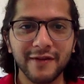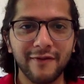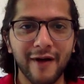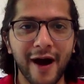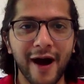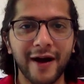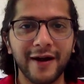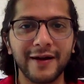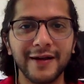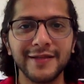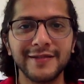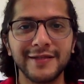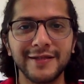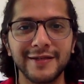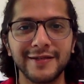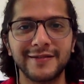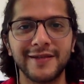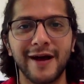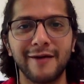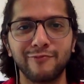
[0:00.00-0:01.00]
I've hardly seen
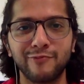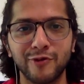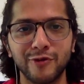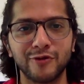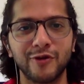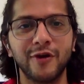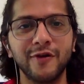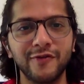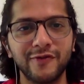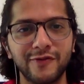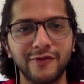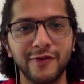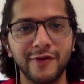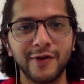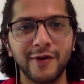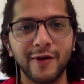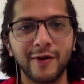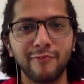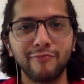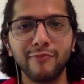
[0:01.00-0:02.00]
examples of
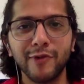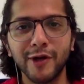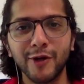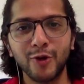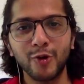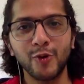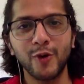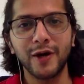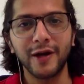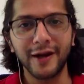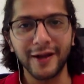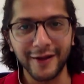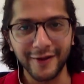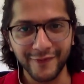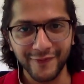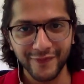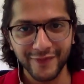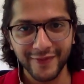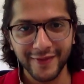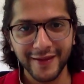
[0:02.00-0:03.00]
being too early.
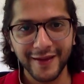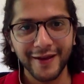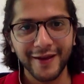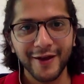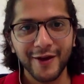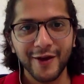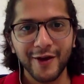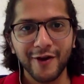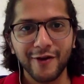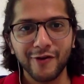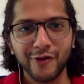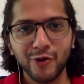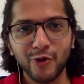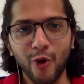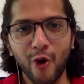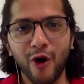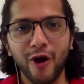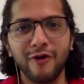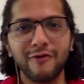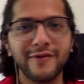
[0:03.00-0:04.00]

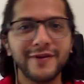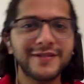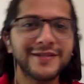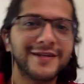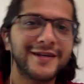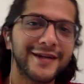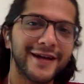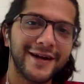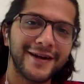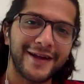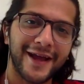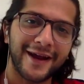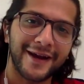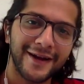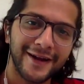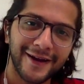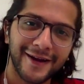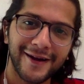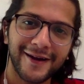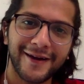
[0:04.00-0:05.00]
You always create
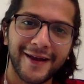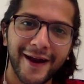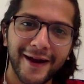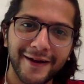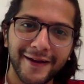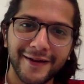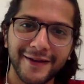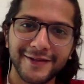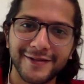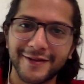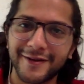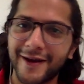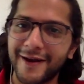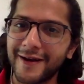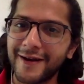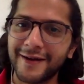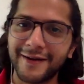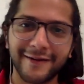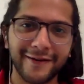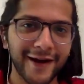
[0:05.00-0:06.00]
technical debt, and it's a
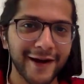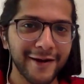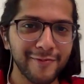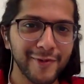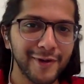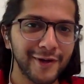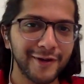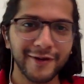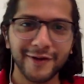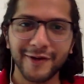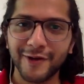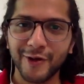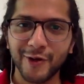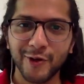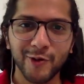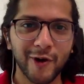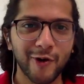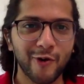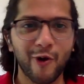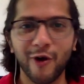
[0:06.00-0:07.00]
running treadmill.
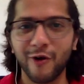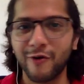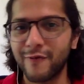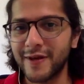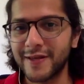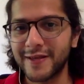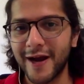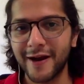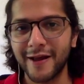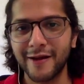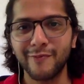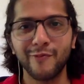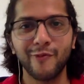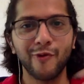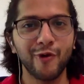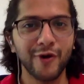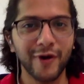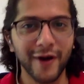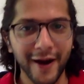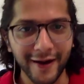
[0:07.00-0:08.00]
You are always adding
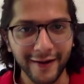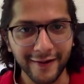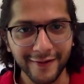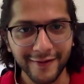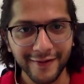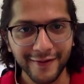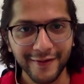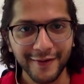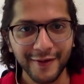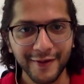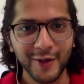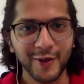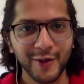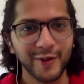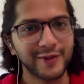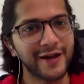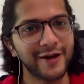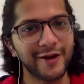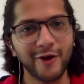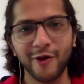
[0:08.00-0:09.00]
more debt
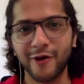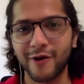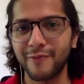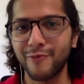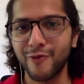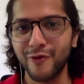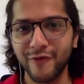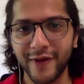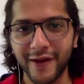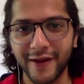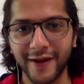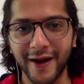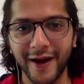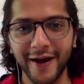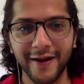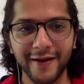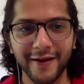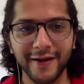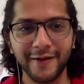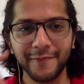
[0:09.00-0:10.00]
than you're removing,
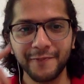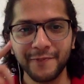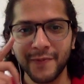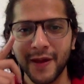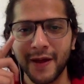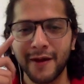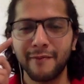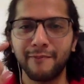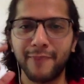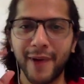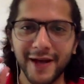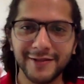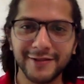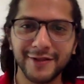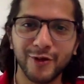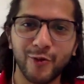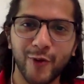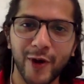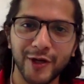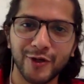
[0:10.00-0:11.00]
right? And it begs
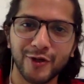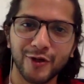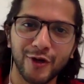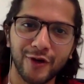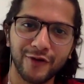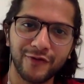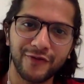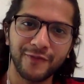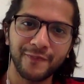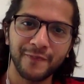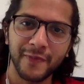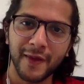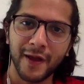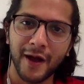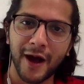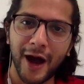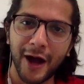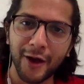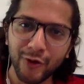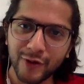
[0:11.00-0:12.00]
the question of,
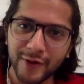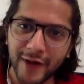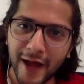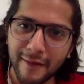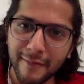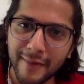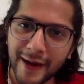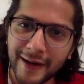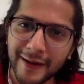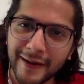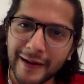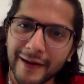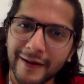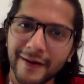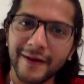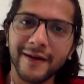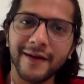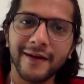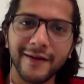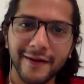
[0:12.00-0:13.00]
are you timing it a
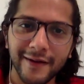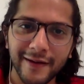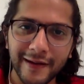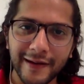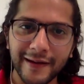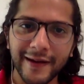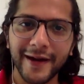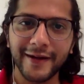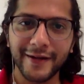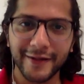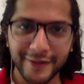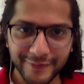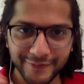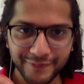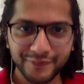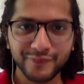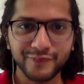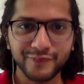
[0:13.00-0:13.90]
little later,